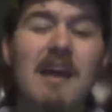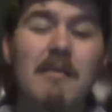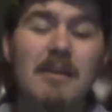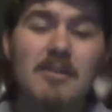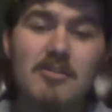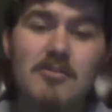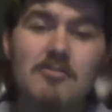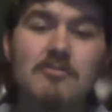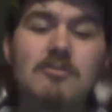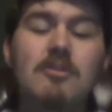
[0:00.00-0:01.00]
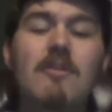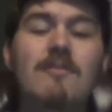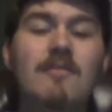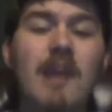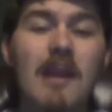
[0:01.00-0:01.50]
I do. So
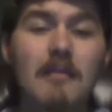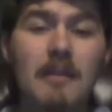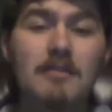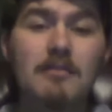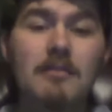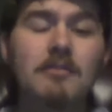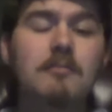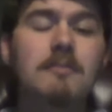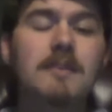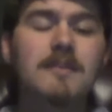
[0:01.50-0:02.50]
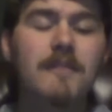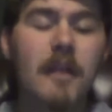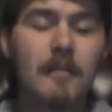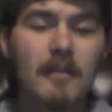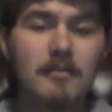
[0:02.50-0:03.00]
if you're not on my Twitter, please
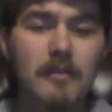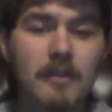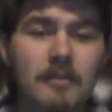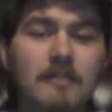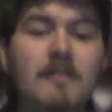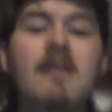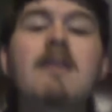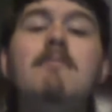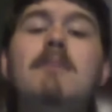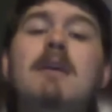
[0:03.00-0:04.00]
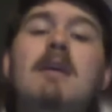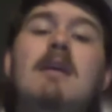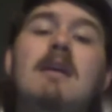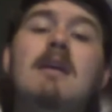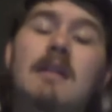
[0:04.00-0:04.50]
follow my Twitter.
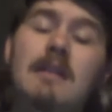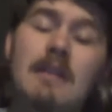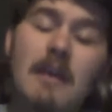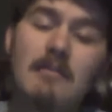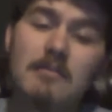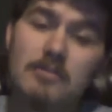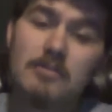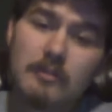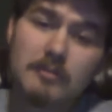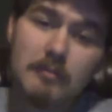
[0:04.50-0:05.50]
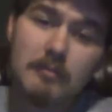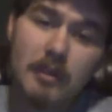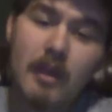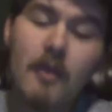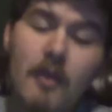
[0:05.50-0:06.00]
Be a link down in the description
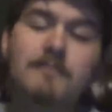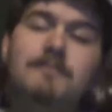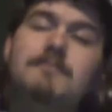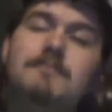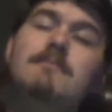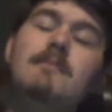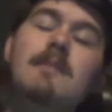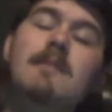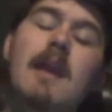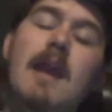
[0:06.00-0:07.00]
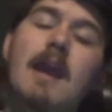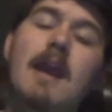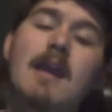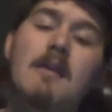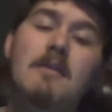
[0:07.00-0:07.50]
below,
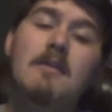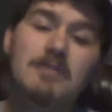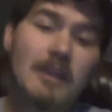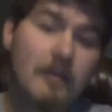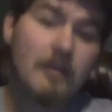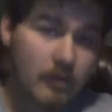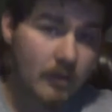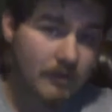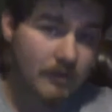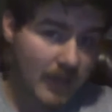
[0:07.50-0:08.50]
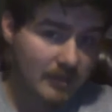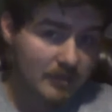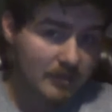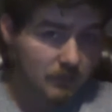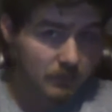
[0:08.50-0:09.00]
and set up your
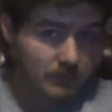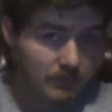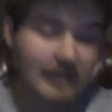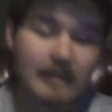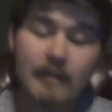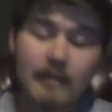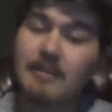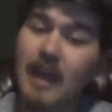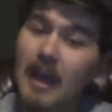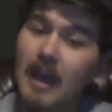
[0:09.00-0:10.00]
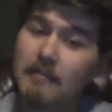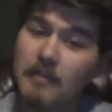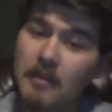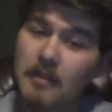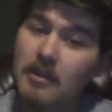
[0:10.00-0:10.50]
notifications where you get it every time,
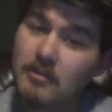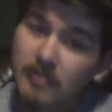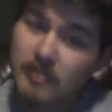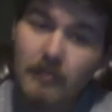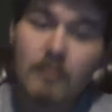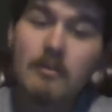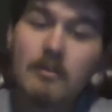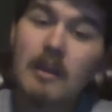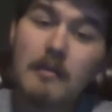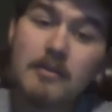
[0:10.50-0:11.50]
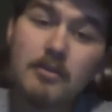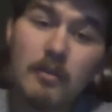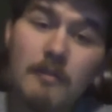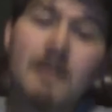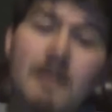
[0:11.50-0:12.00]
so that way you can come and
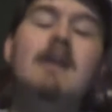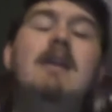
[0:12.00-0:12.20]
join me.